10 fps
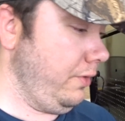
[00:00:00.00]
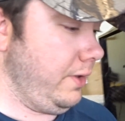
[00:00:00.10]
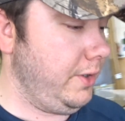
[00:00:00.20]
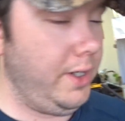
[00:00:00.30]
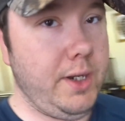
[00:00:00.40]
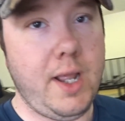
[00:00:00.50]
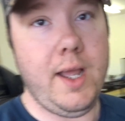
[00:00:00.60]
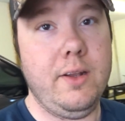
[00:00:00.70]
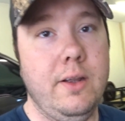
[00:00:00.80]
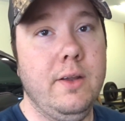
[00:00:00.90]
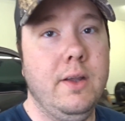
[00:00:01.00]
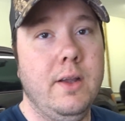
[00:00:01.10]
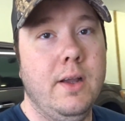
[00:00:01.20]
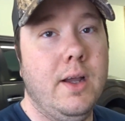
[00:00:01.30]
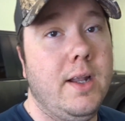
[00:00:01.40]
there and add
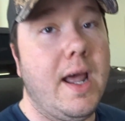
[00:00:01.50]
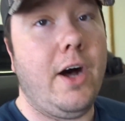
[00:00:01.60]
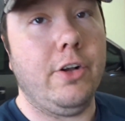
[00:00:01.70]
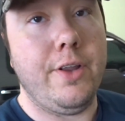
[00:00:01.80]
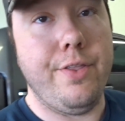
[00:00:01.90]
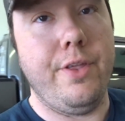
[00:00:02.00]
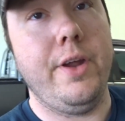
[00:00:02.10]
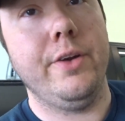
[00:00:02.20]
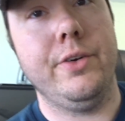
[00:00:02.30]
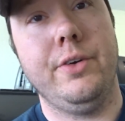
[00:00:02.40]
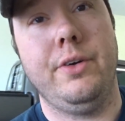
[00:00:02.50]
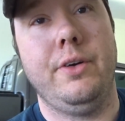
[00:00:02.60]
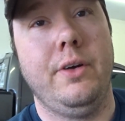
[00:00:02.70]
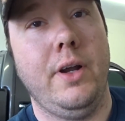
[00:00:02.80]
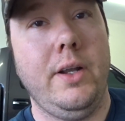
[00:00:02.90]
an outlet there
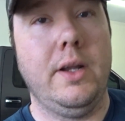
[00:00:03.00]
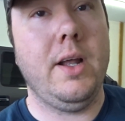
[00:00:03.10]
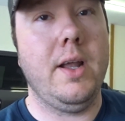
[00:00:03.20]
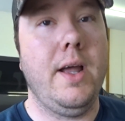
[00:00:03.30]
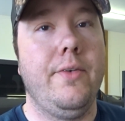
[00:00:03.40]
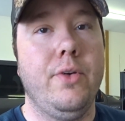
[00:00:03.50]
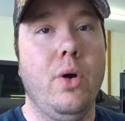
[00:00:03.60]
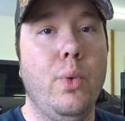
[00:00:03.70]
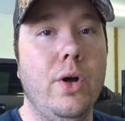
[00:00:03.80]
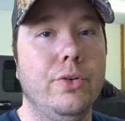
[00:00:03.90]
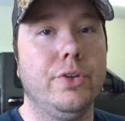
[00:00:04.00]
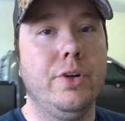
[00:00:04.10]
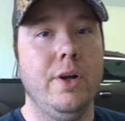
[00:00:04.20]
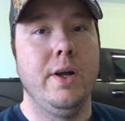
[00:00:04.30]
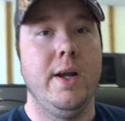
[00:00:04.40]
and kind of have a
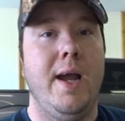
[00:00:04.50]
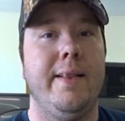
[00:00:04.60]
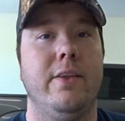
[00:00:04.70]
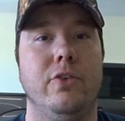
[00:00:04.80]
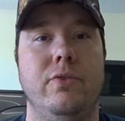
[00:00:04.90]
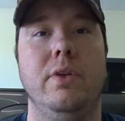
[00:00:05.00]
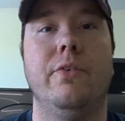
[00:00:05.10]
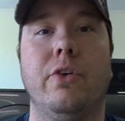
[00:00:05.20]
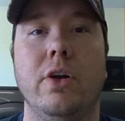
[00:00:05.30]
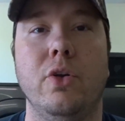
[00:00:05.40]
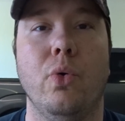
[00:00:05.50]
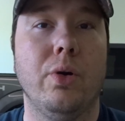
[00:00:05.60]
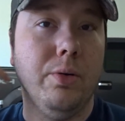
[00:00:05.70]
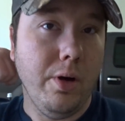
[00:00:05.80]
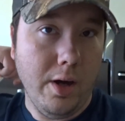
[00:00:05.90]
welder at the front
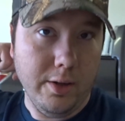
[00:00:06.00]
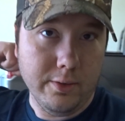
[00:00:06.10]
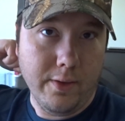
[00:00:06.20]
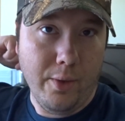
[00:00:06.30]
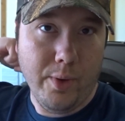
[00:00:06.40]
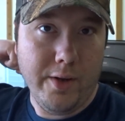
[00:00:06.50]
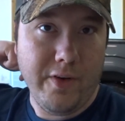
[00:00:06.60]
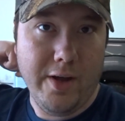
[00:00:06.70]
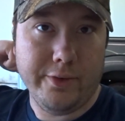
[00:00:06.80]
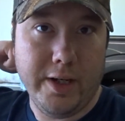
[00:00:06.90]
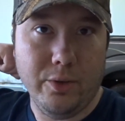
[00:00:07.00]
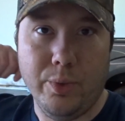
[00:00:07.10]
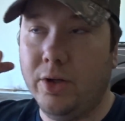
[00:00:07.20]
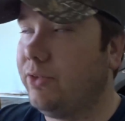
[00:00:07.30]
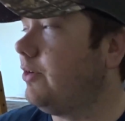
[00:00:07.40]
door. That way, if I ever had to
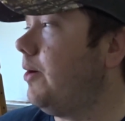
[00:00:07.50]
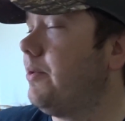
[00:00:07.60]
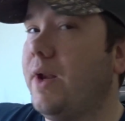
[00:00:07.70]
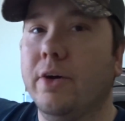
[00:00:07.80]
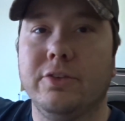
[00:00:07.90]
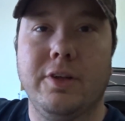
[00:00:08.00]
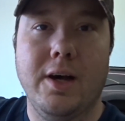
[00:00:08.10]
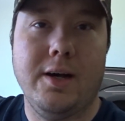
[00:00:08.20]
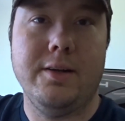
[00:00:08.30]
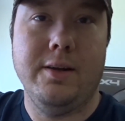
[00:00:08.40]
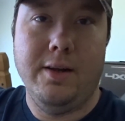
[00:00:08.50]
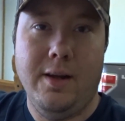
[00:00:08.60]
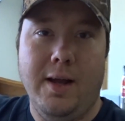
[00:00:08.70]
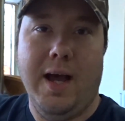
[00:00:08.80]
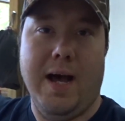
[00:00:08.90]
weld something outside,
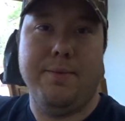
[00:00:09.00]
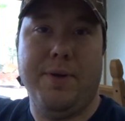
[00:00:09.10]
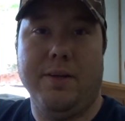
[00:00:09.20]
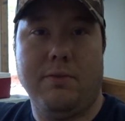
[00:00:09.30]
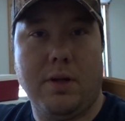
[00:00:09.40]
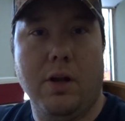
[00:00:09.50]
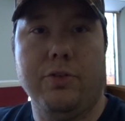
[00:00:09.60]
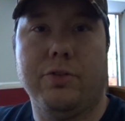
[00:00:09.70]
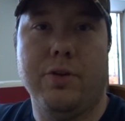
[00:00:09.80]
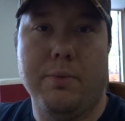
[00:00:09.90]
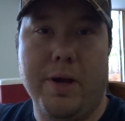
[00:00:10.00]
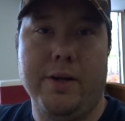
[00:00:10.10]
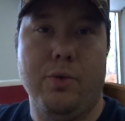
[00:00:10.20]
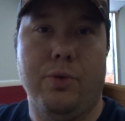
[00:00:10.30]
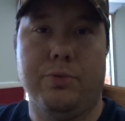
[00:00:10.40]
I'd be closer to the bay
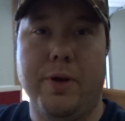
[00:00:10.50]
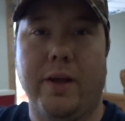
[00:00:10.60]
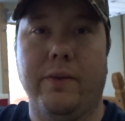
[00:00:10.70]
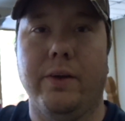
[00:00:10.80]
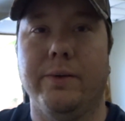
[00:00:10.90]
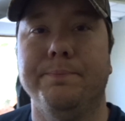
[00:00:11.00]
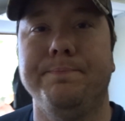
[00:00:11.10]
doors back there.